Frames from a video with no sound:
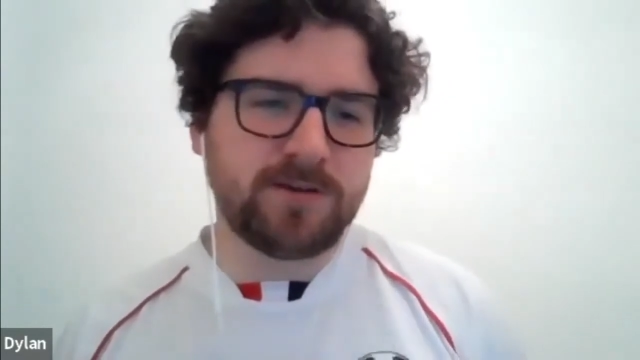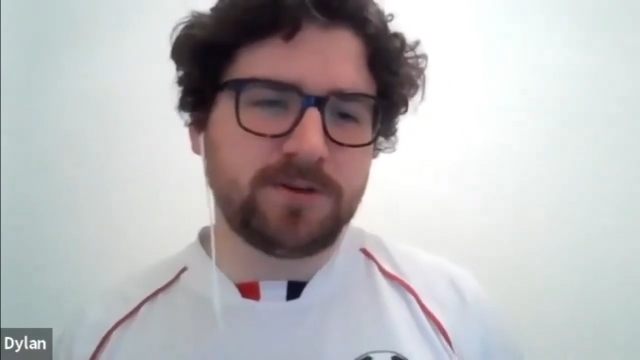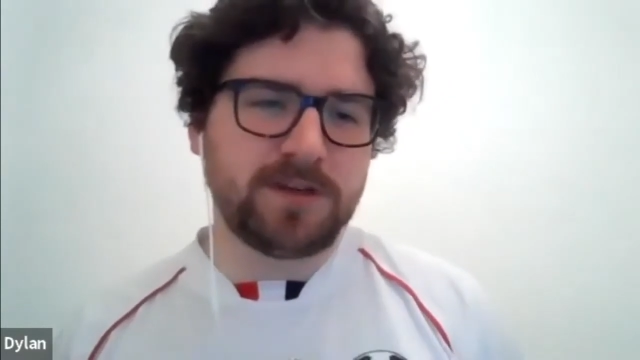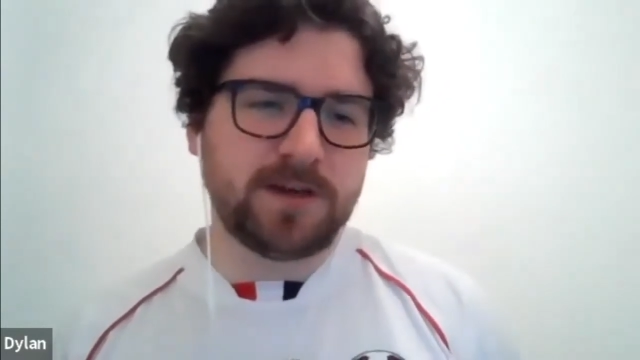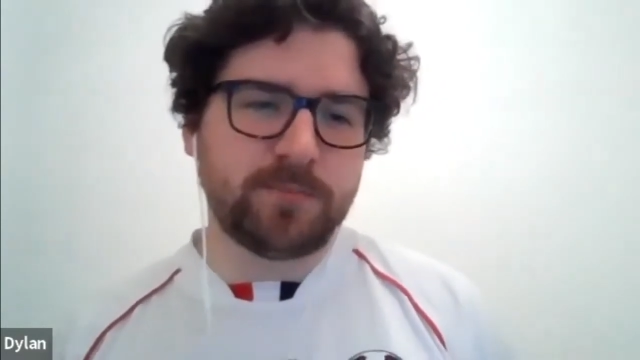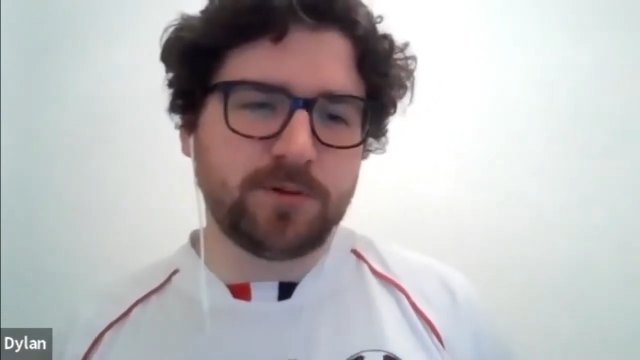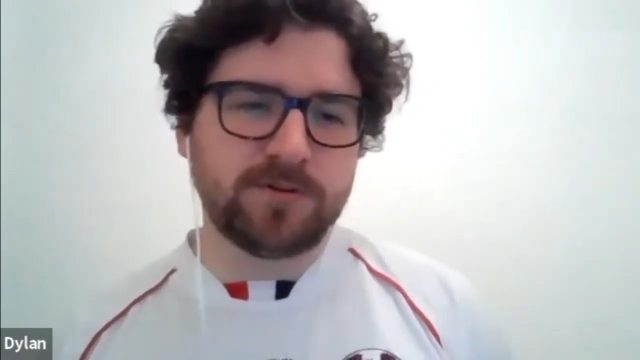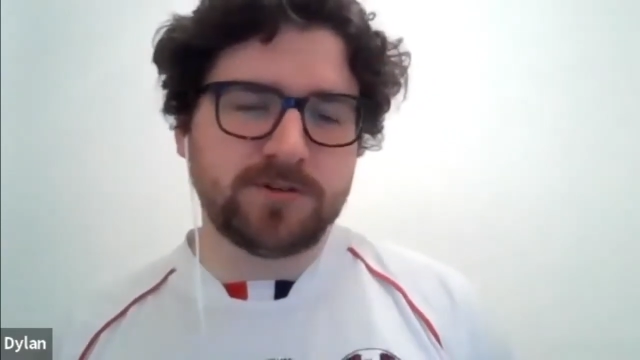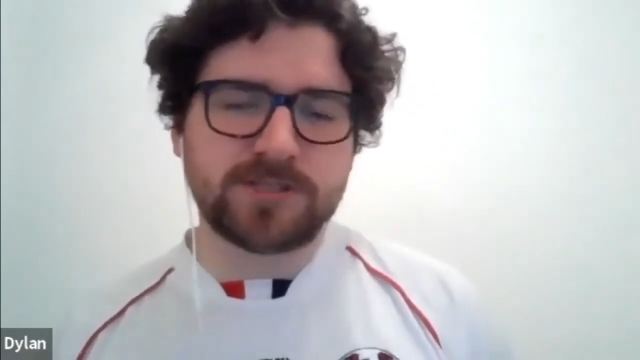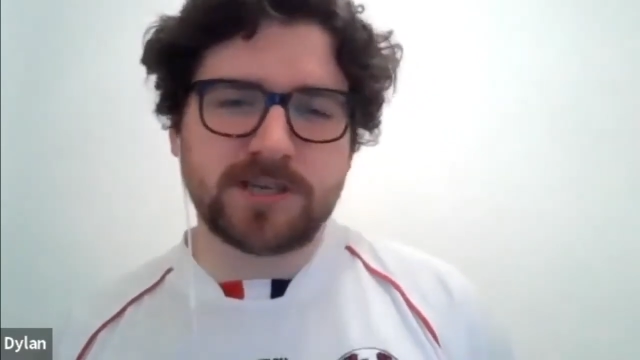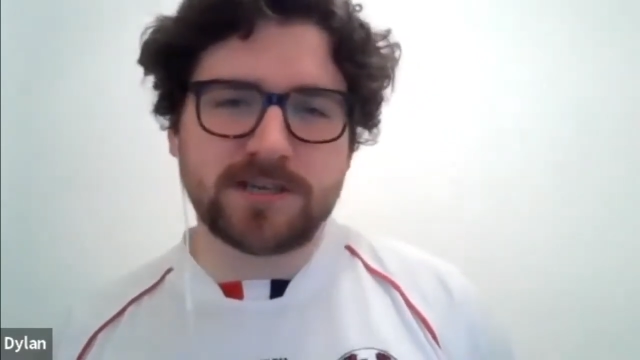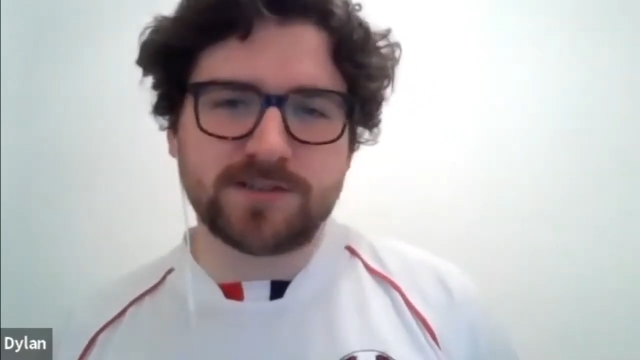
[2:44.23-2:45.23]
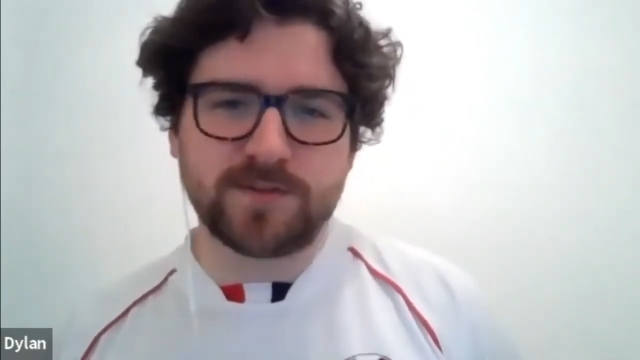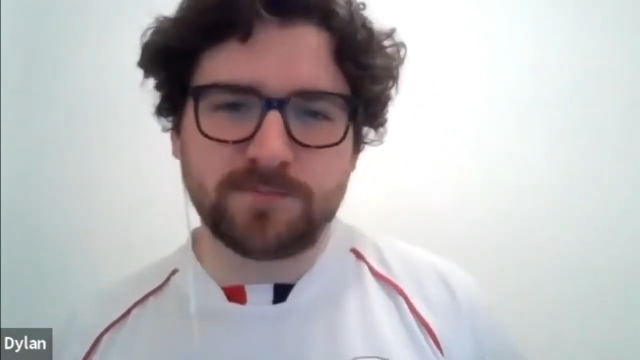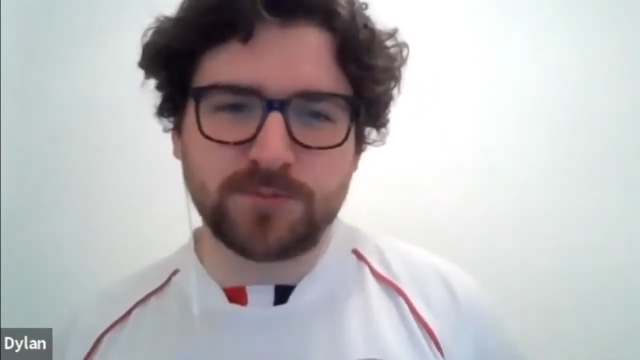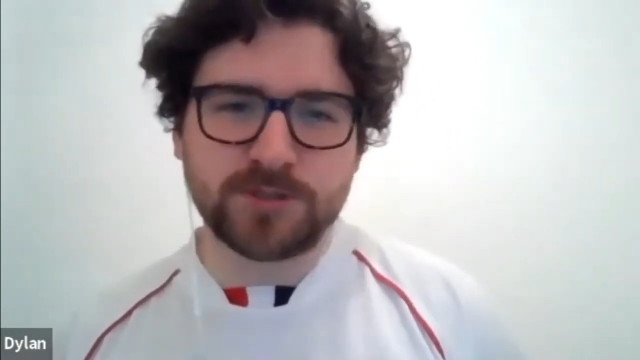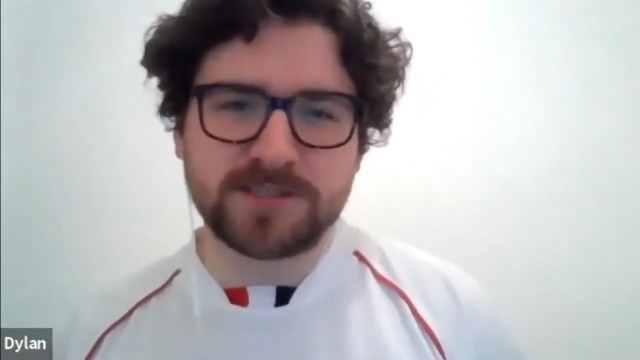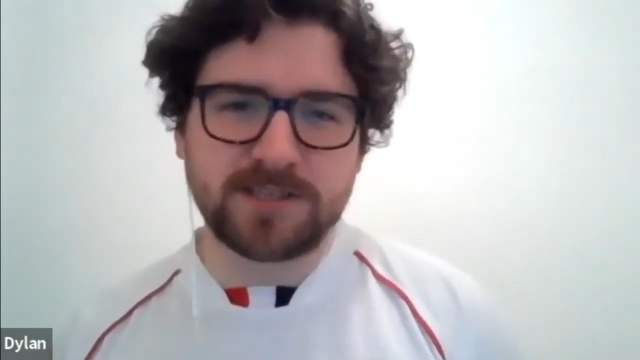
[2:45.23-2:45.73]
I want to apologise for
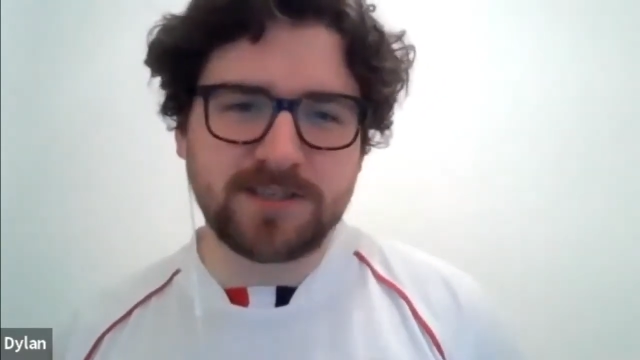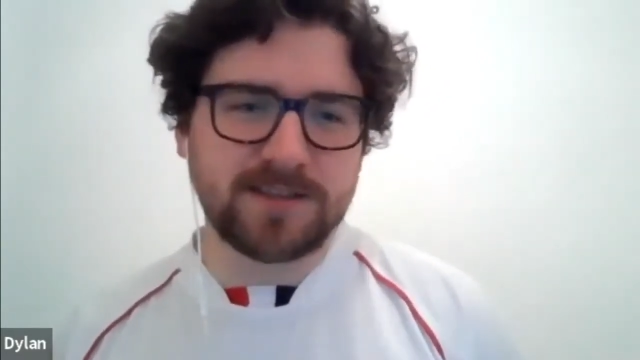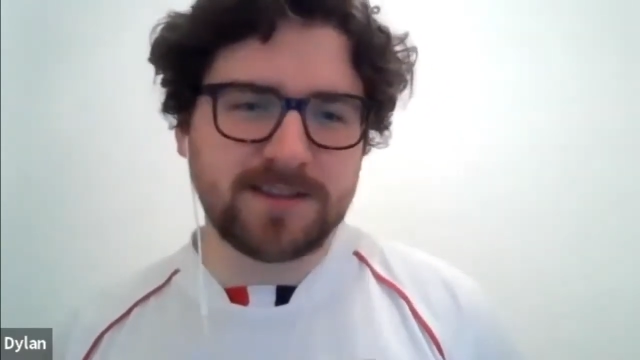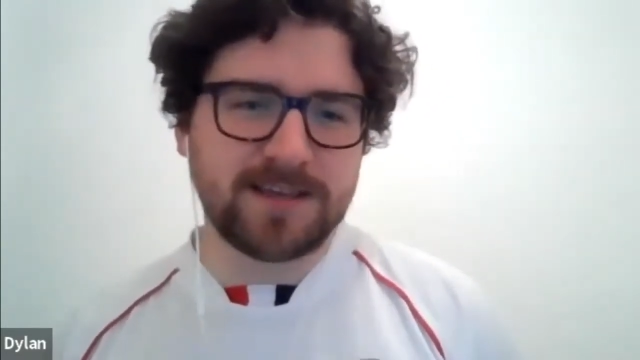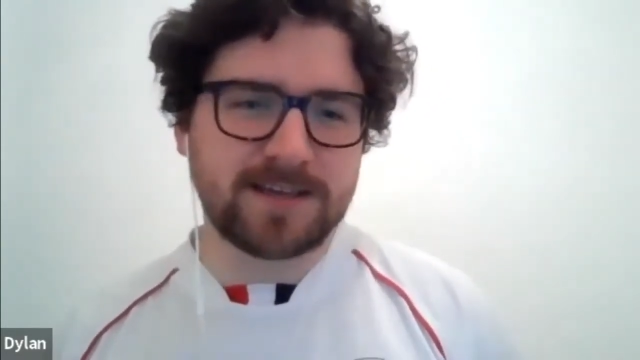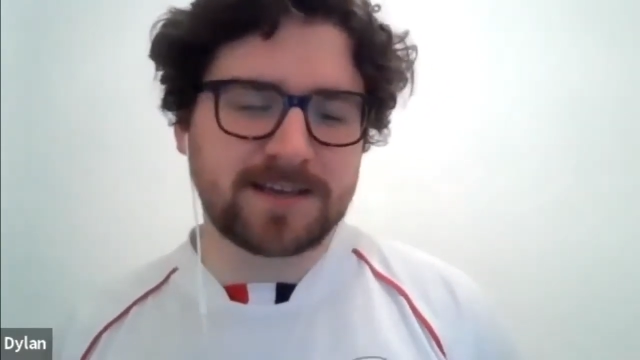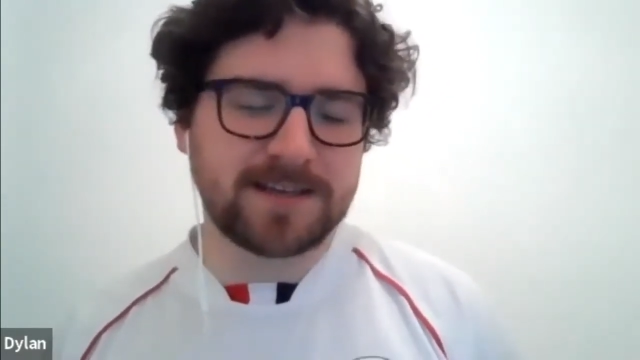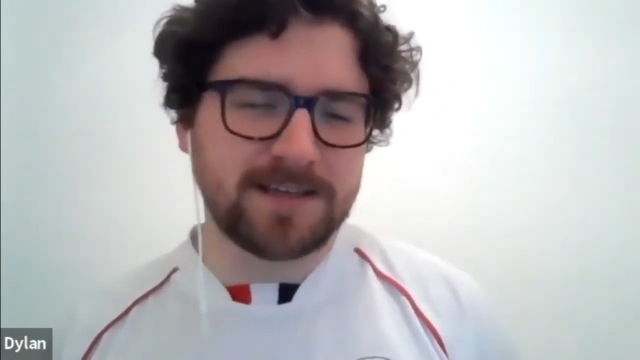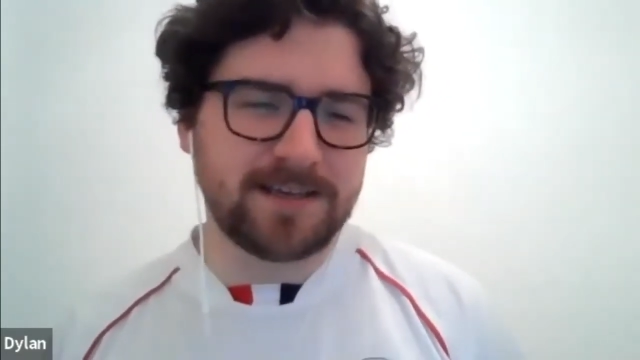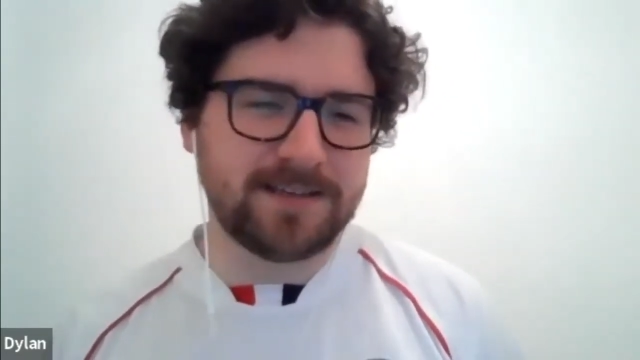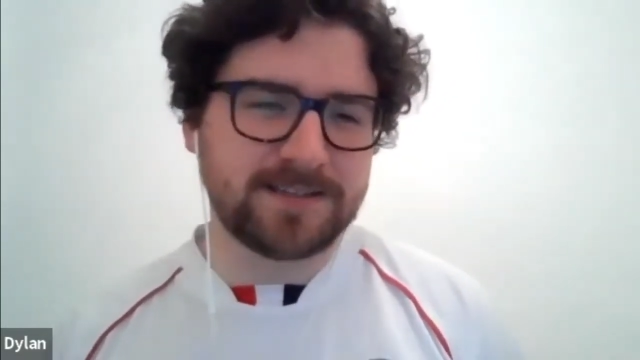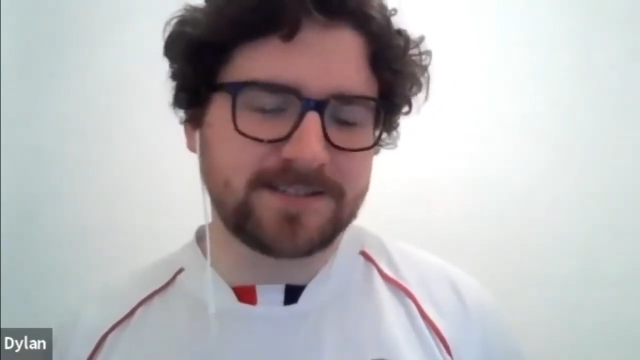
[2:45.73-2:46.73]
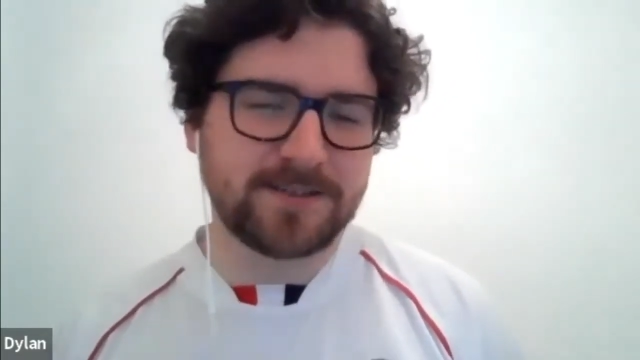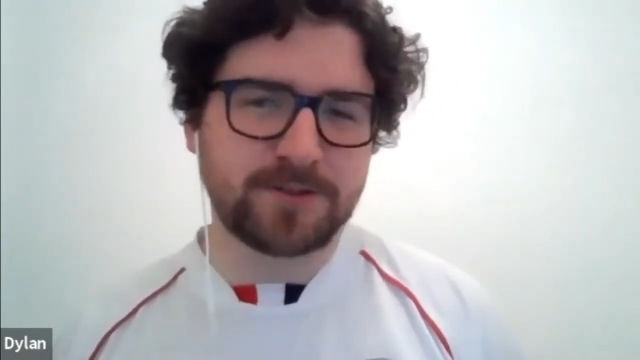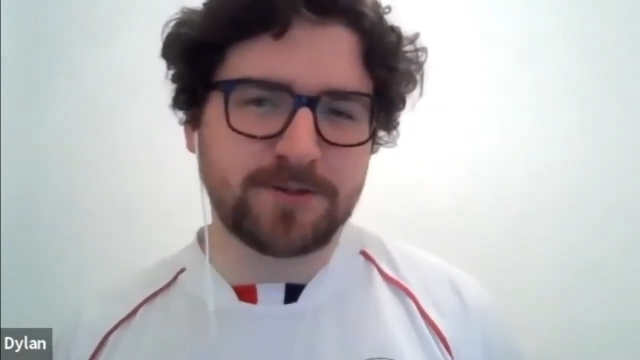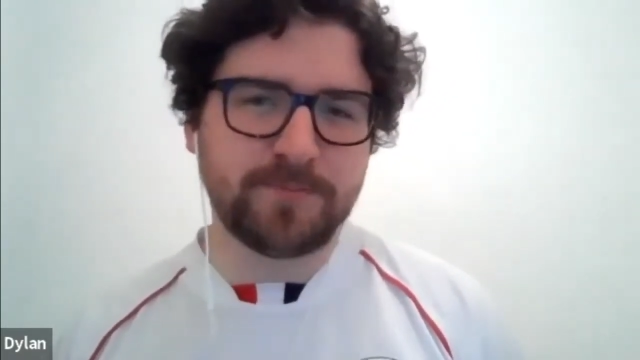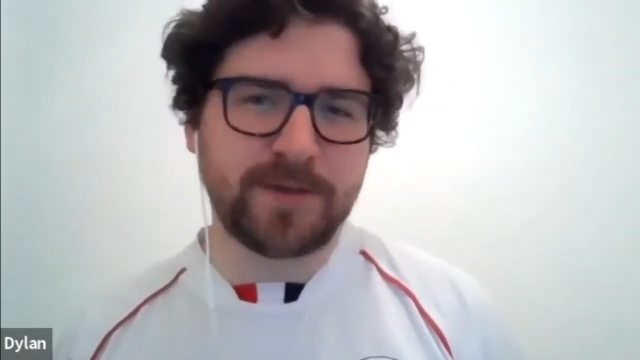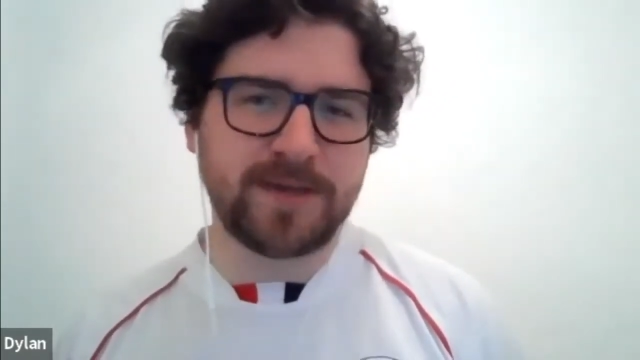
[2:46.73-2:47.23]
muting you there. It's
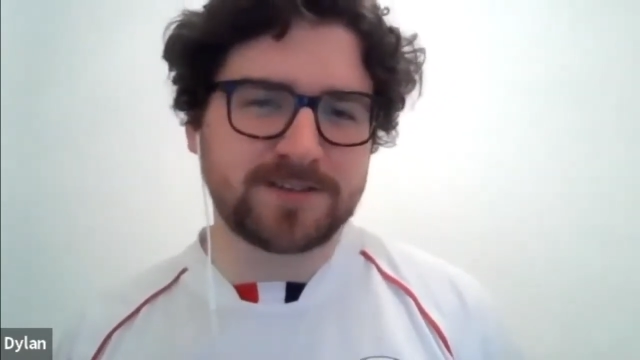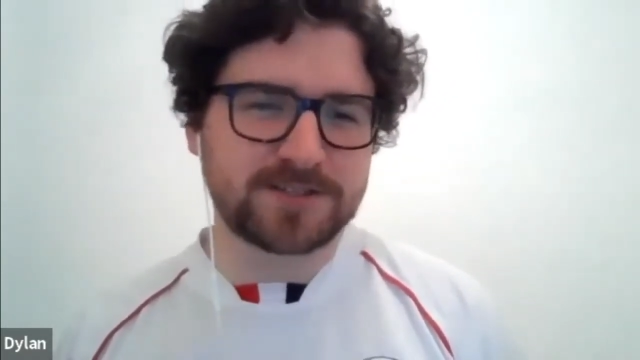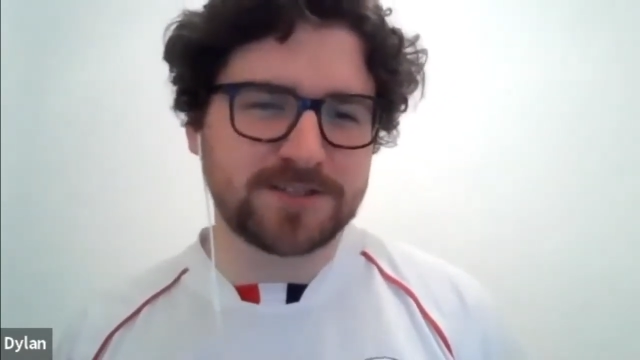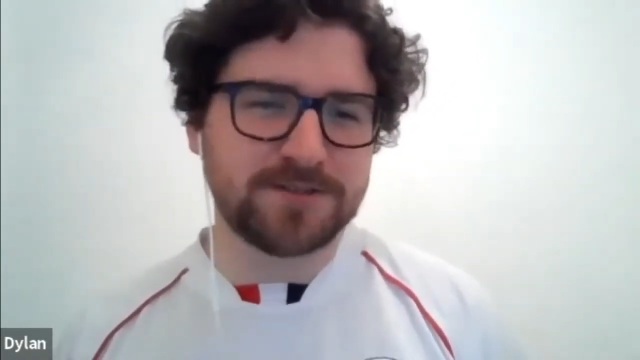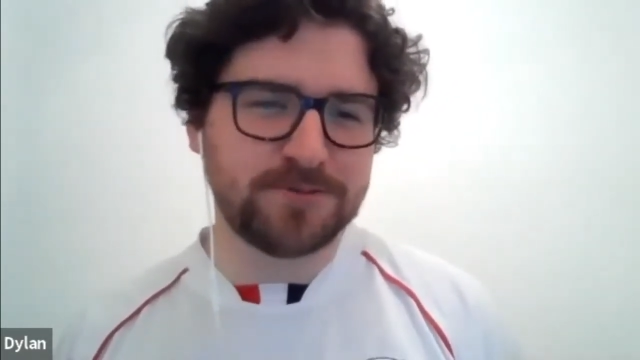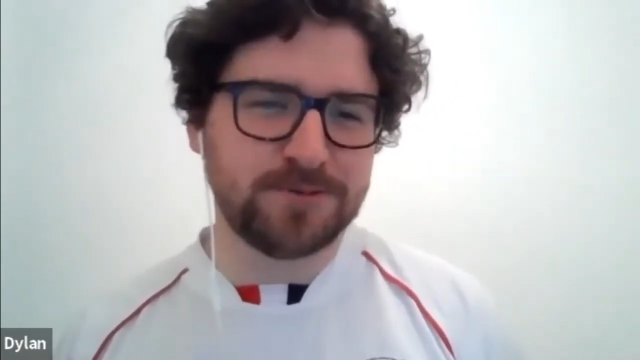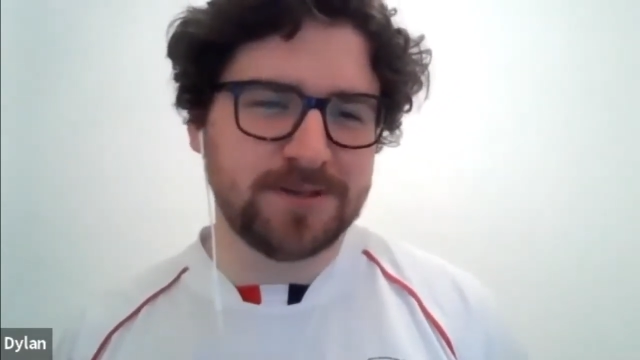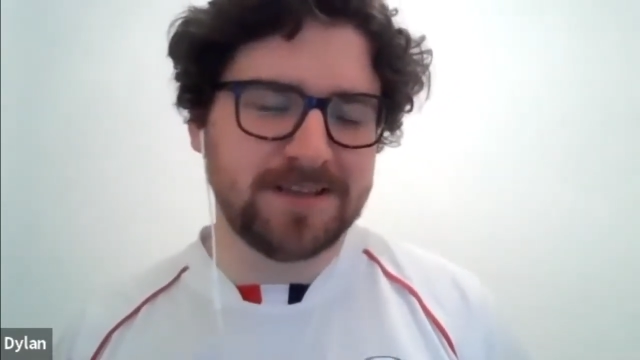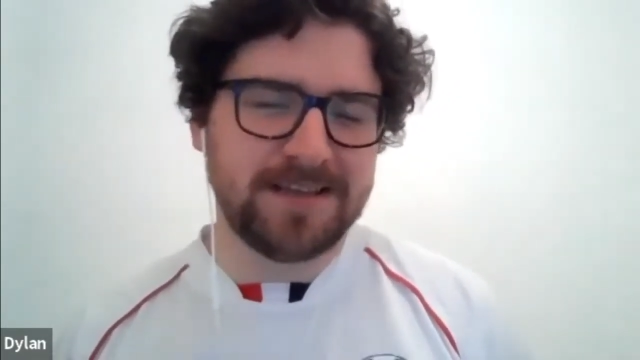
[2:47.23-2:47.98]
nothing personal.